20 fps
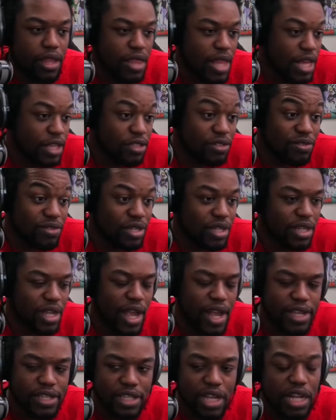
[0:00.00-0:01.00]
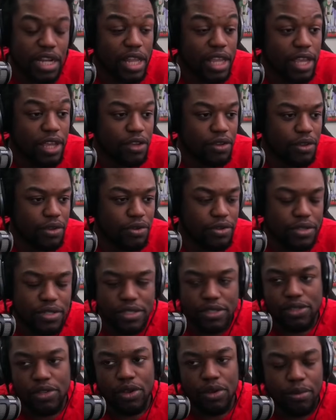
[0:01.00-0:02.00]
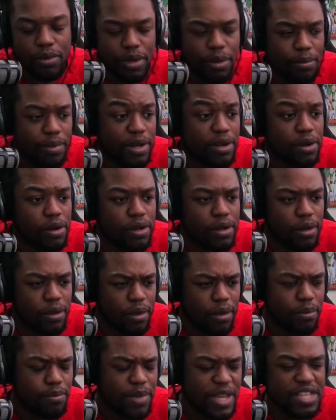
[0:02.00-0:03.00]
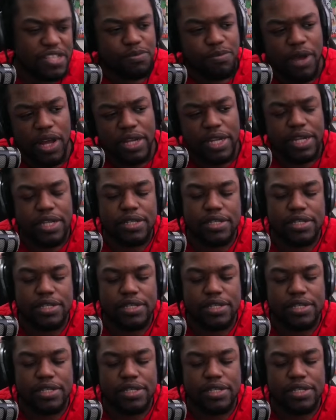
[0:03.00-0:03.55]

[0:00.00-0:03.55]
That's really nice. Kind of like a Goose, though, with a better base body.